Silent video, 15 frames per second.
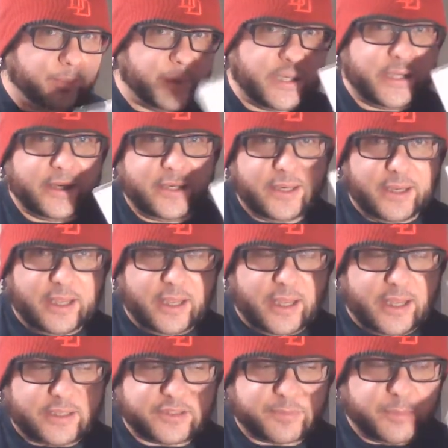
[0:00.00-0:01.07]
But
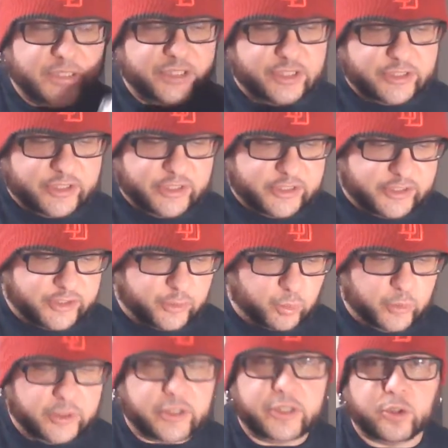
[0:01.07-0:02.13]
as much as this
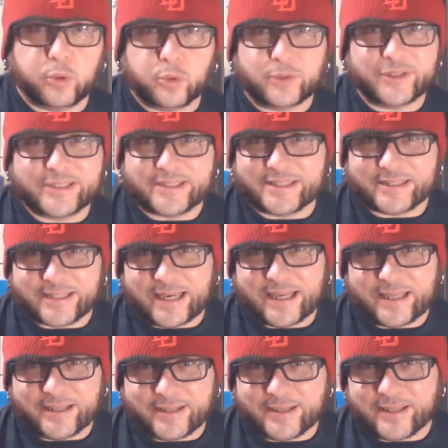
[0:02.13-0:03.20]
is really cool, this is
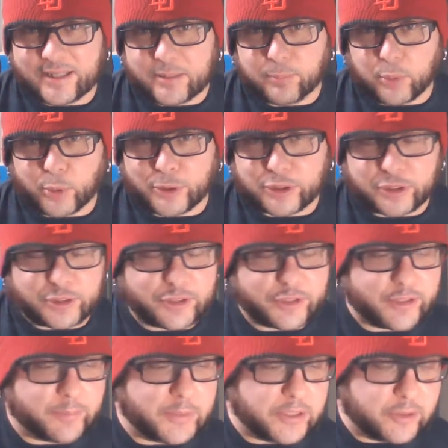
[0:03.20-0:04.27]
not the key portion
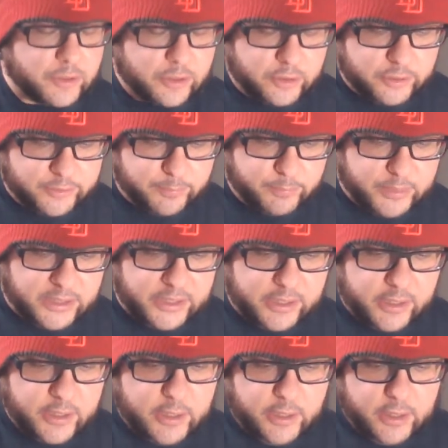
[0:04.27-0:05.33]
to the mail call.
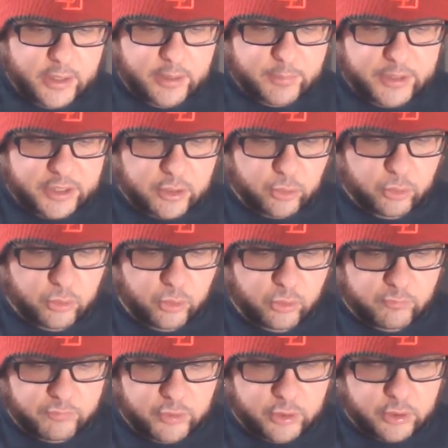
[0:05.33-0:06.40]
But I'm going to go
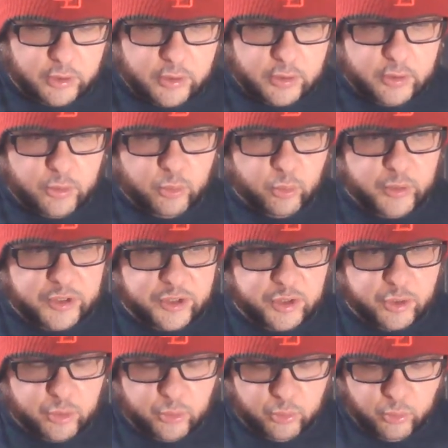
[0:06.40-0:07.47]
over
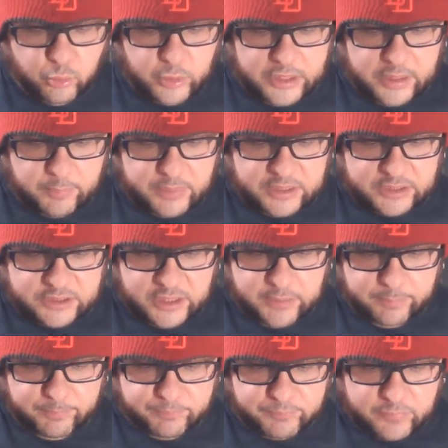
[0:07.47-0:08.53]
with you what I picked
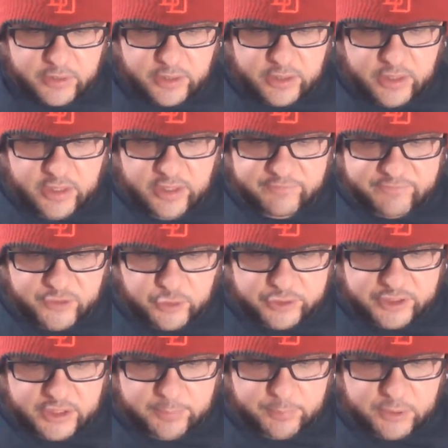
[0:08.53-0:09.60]
up. I
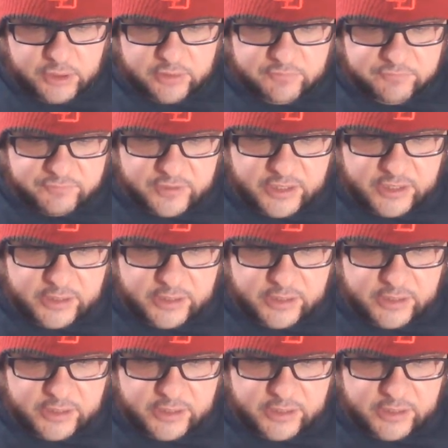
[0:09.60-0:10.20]
filled a couple of...